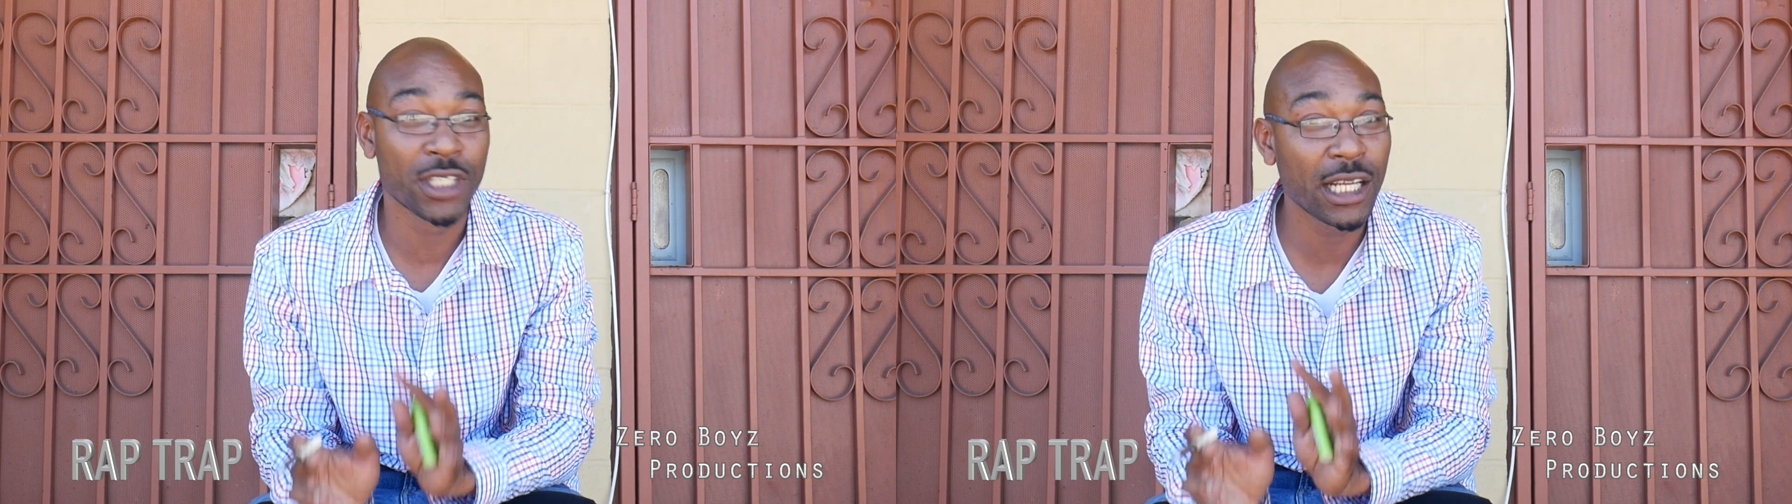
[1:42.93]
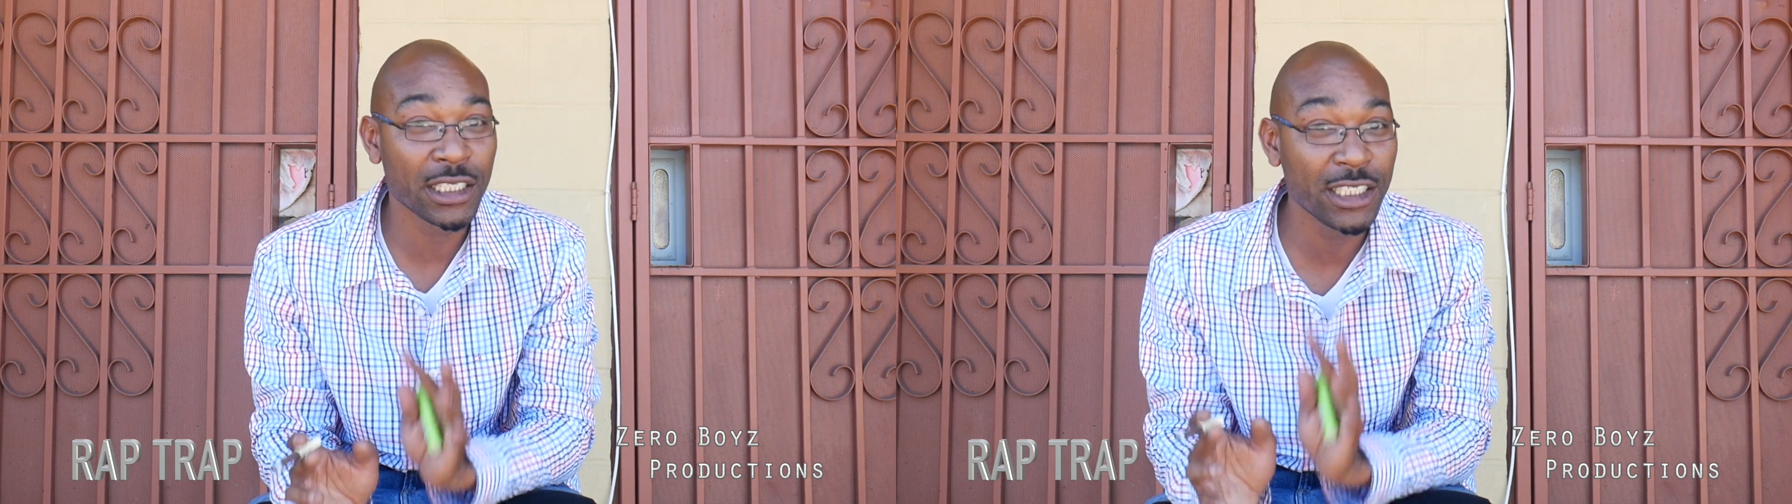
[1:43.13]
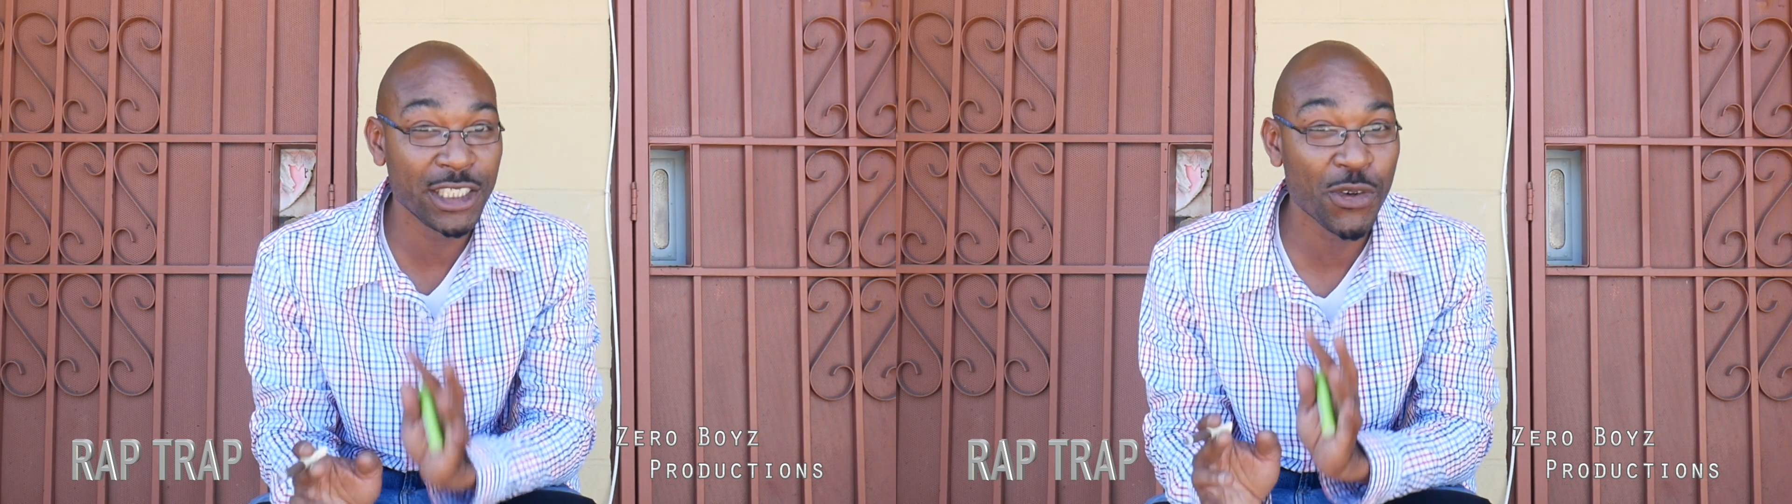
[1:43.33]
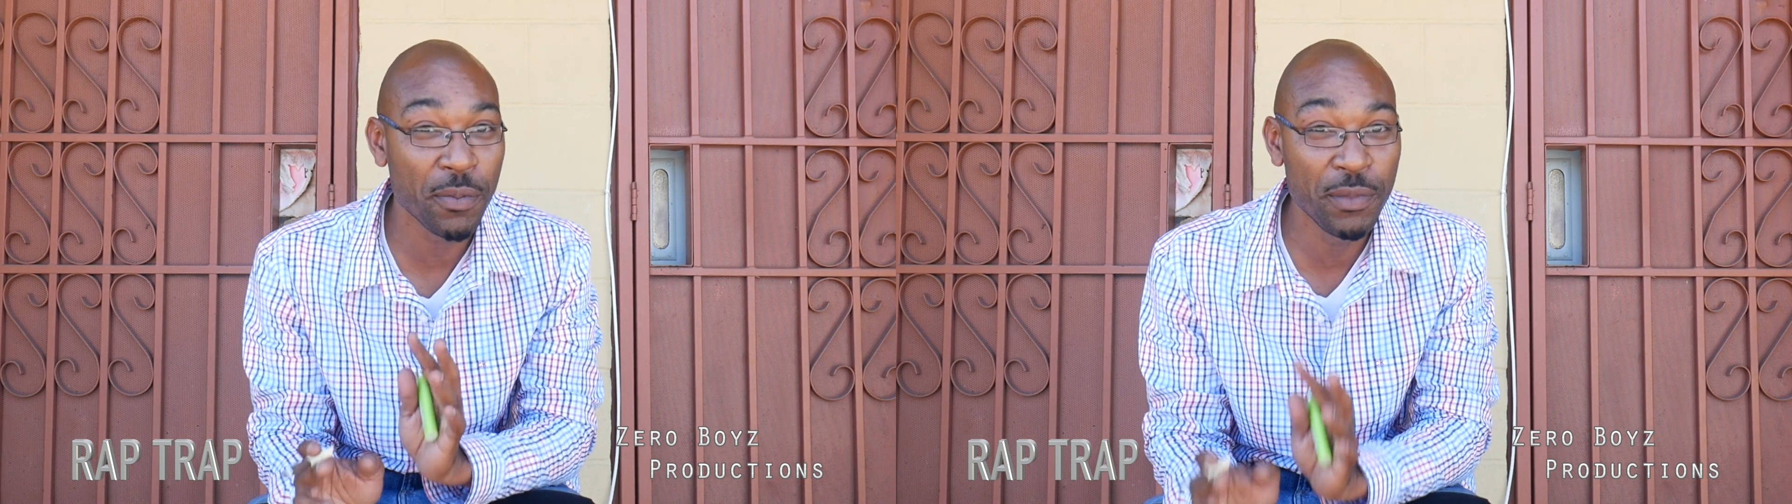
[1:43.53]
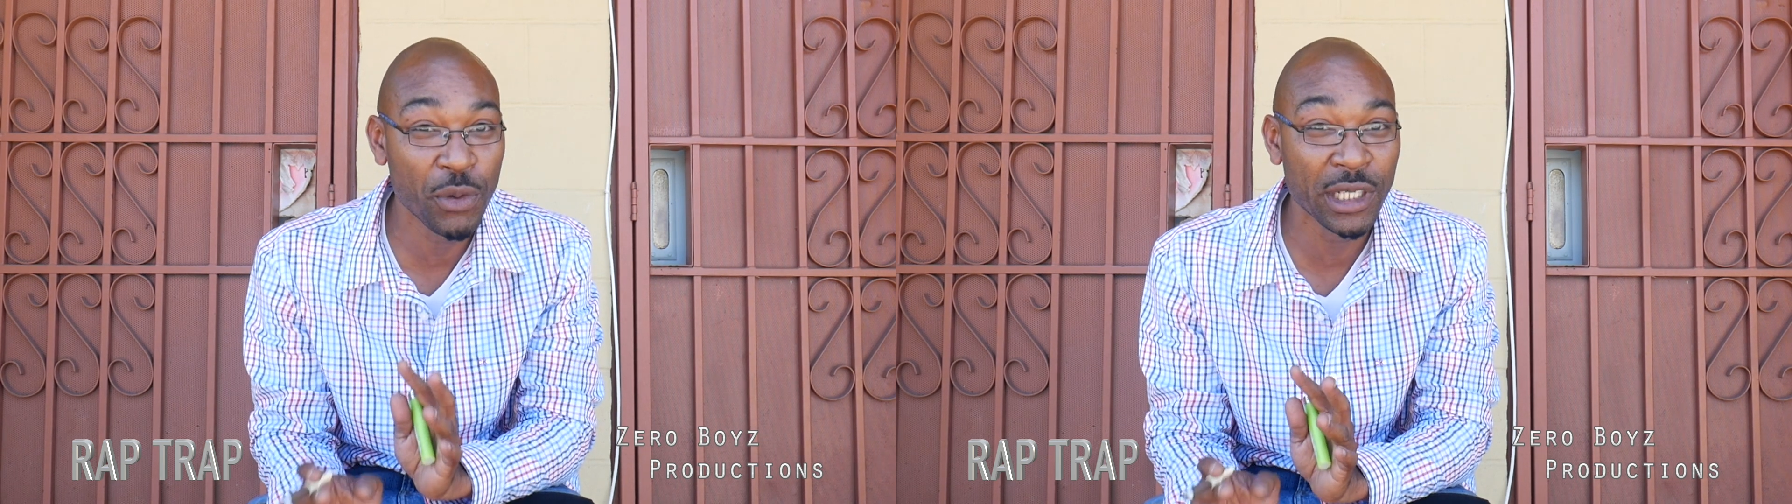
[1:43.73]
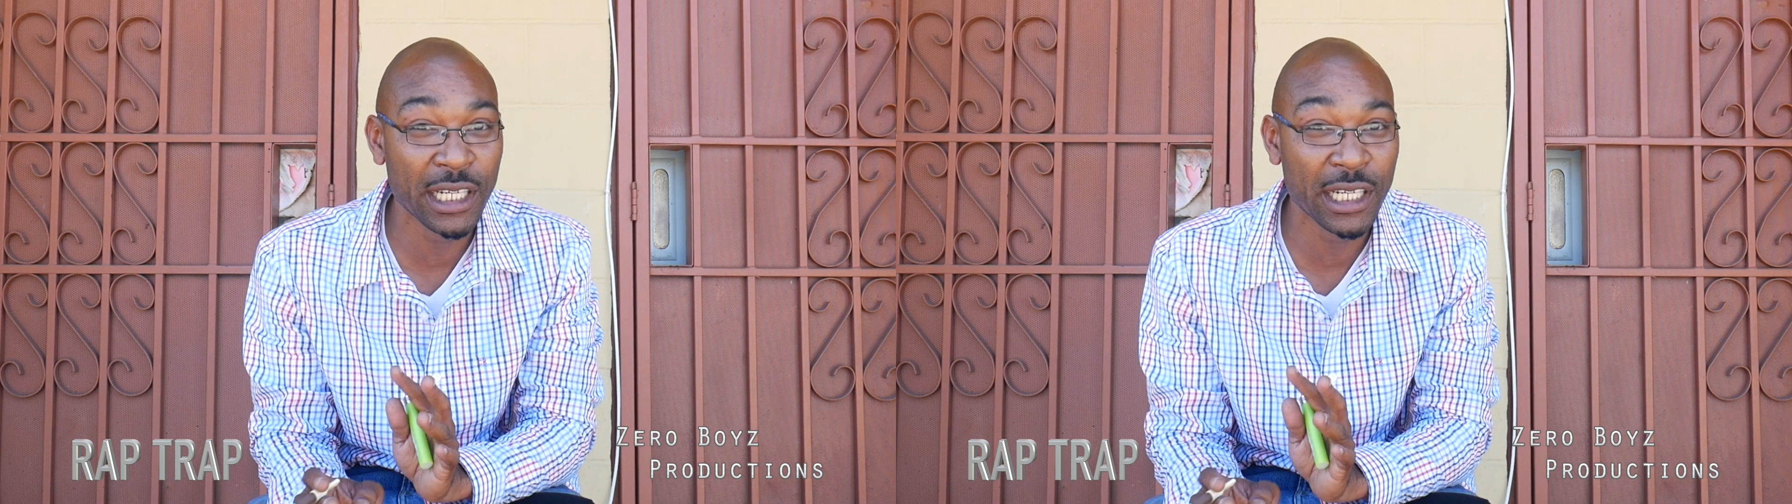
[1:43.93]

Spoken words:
not just your community,